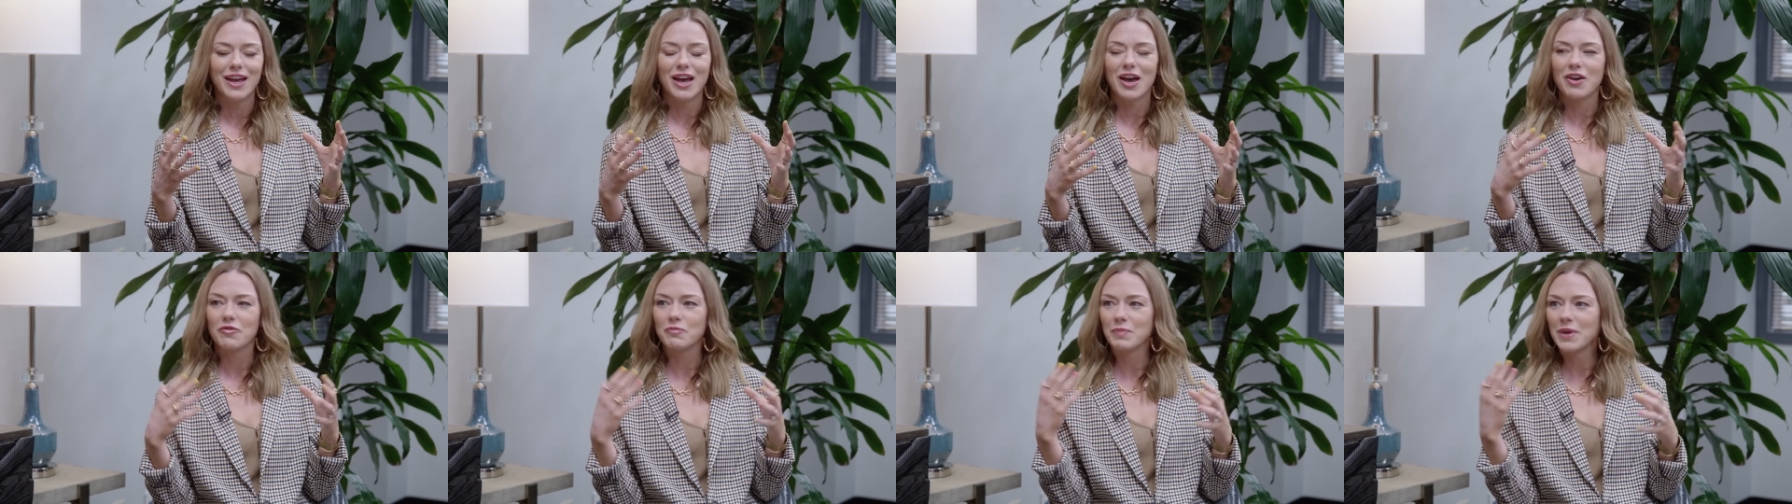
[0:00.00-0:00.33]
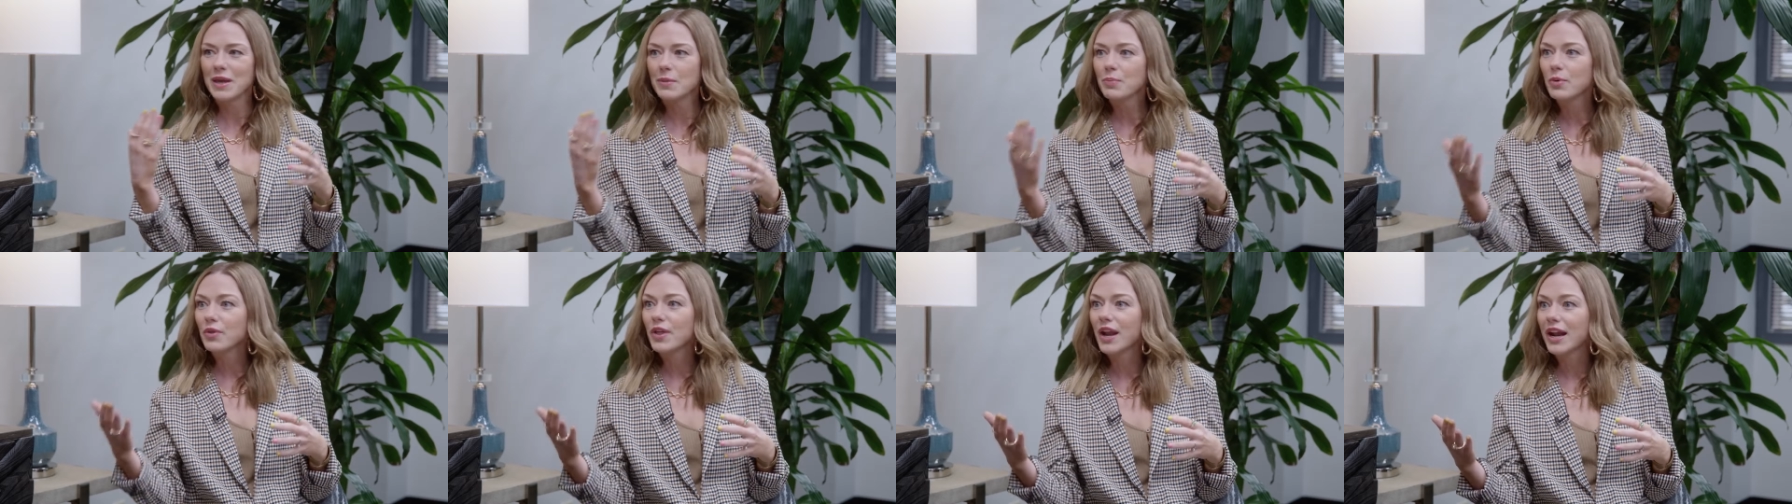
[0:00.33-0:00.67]
of
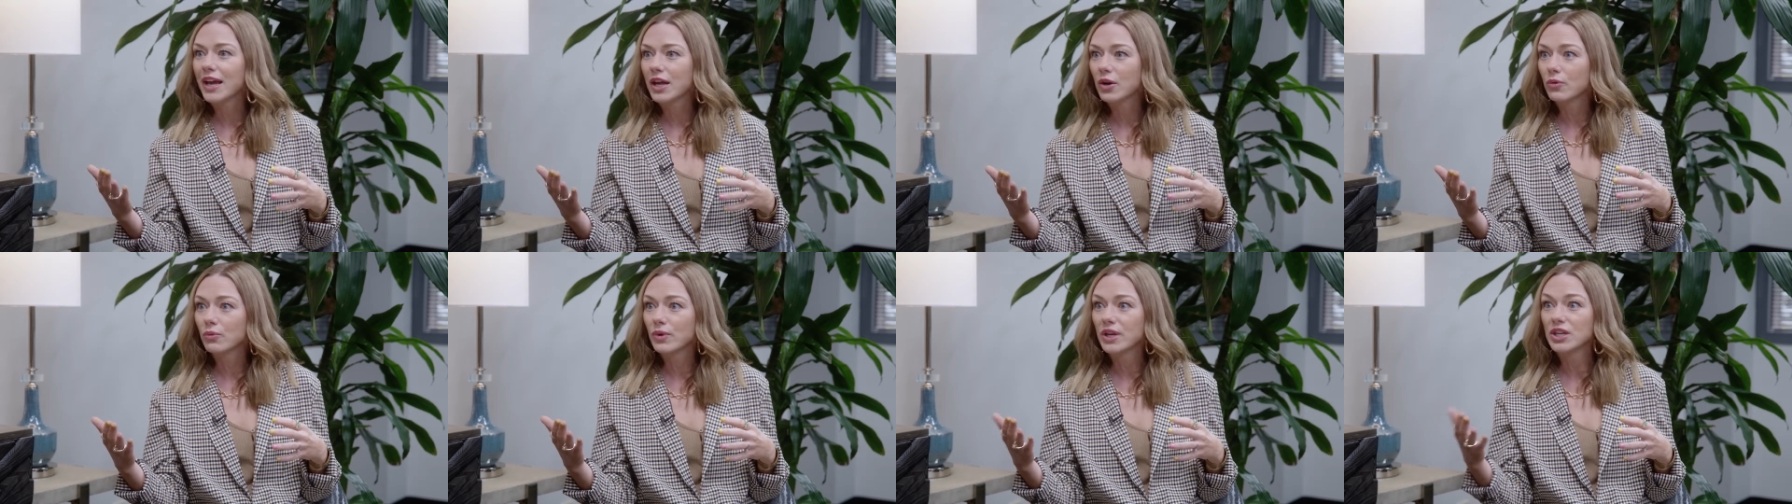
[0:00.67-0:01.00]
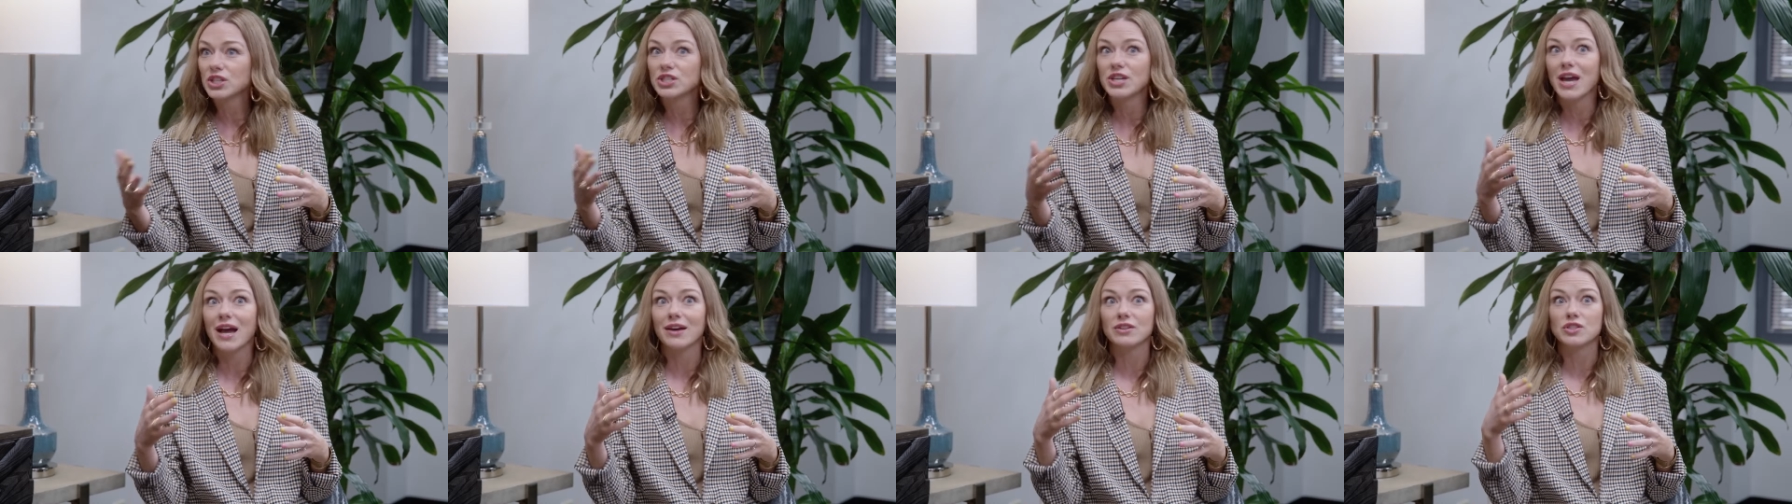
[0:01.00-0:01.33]
people that I could
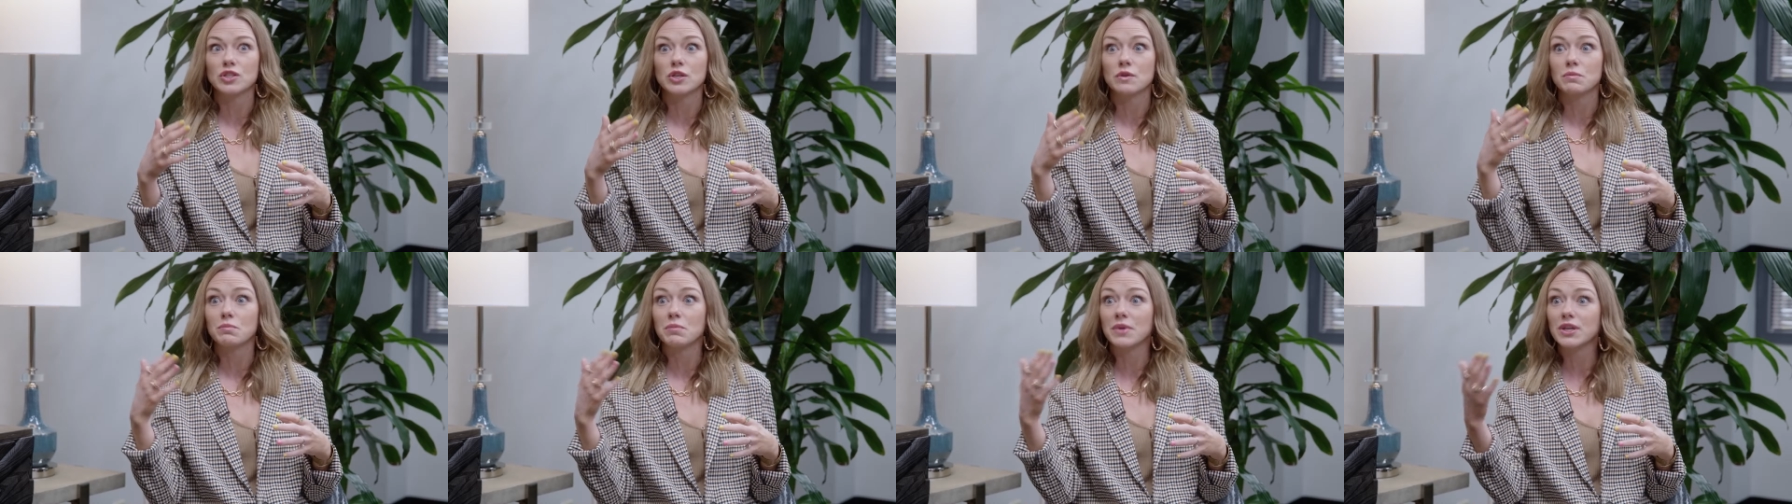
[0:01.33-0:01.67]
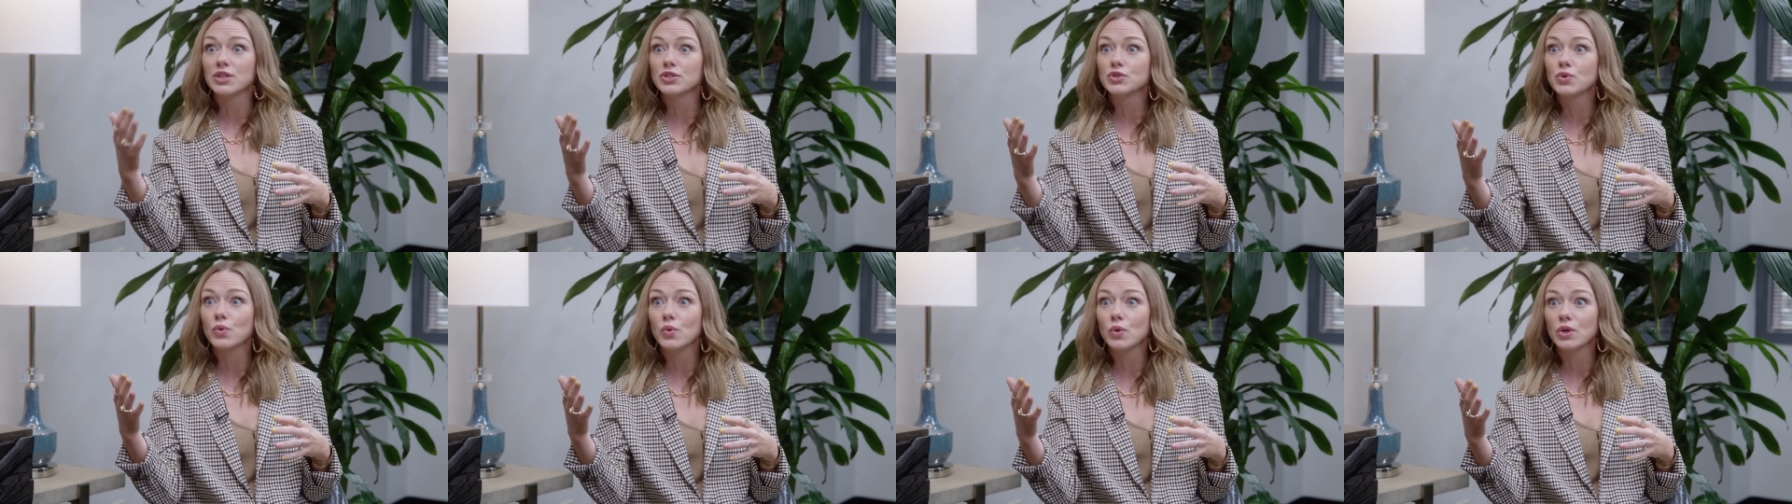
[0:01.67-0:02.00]
reach out to,
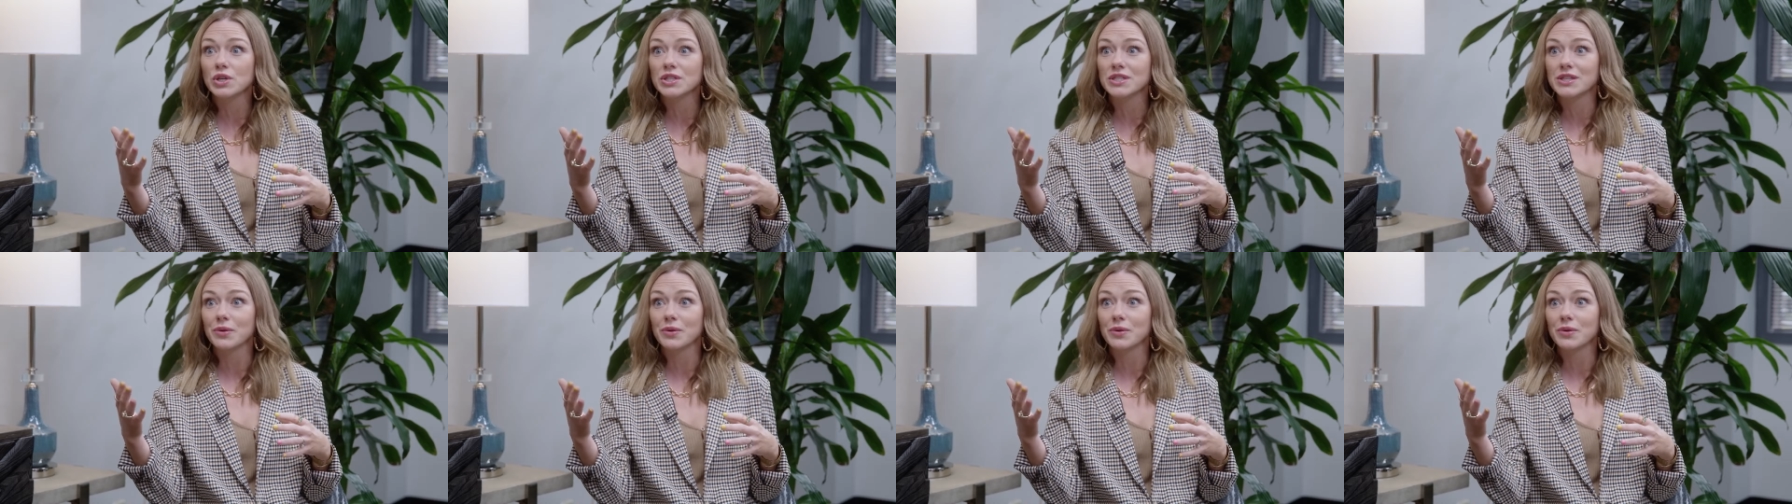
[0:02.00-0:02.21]
mentors